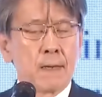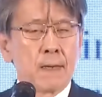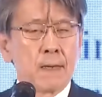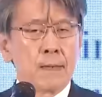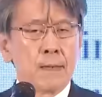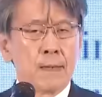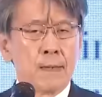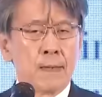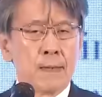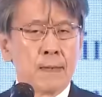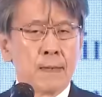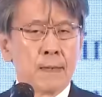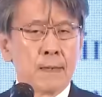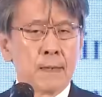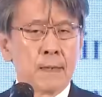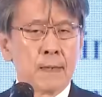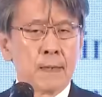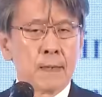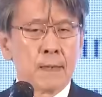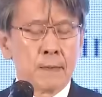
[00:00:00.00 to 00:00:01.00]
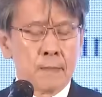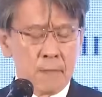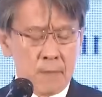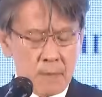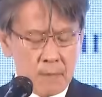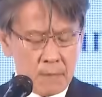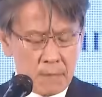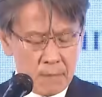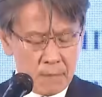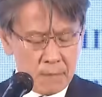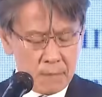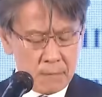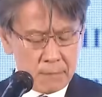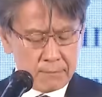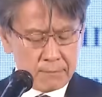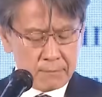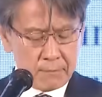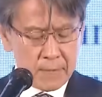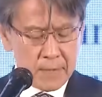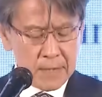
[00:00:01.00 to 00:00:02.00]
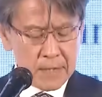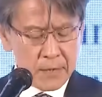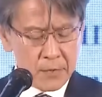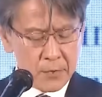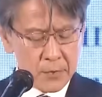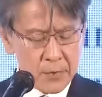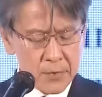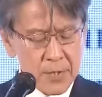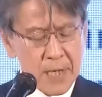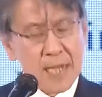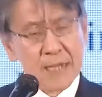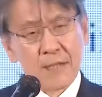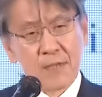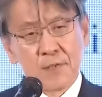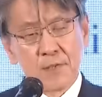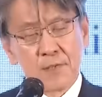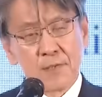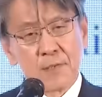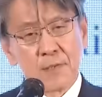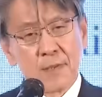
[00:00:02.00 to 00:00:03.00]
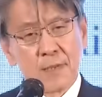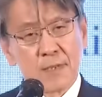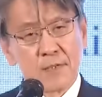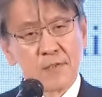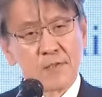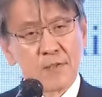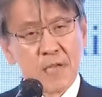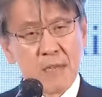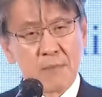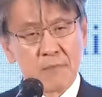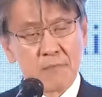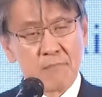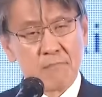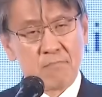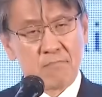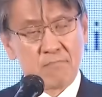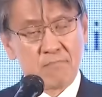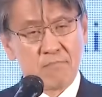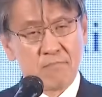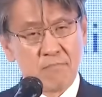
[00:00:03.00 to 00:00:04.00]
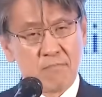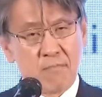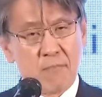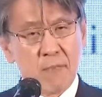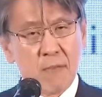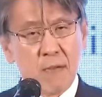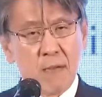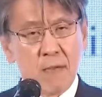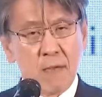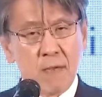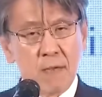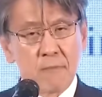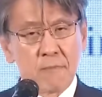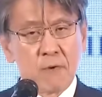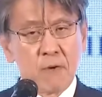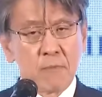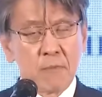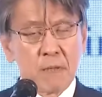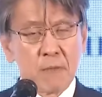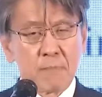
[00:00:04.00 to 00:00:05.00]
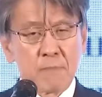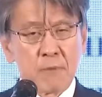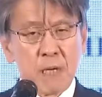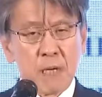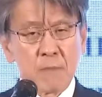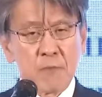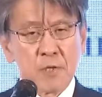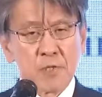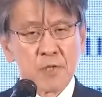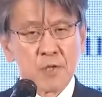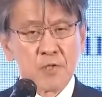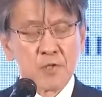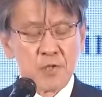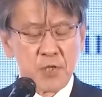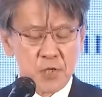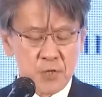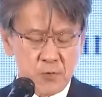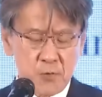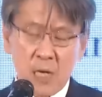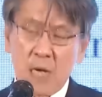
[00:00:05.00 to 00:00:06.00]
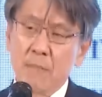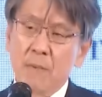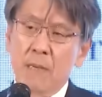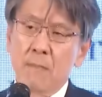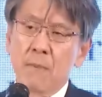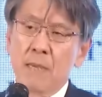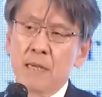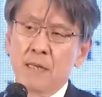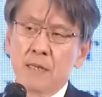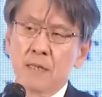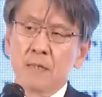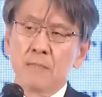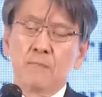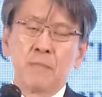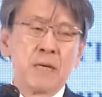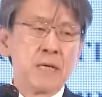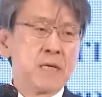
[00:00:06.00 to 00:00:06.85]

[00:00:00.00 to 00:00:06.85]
in 2007, former Prime Minister Shinzo Abe made a very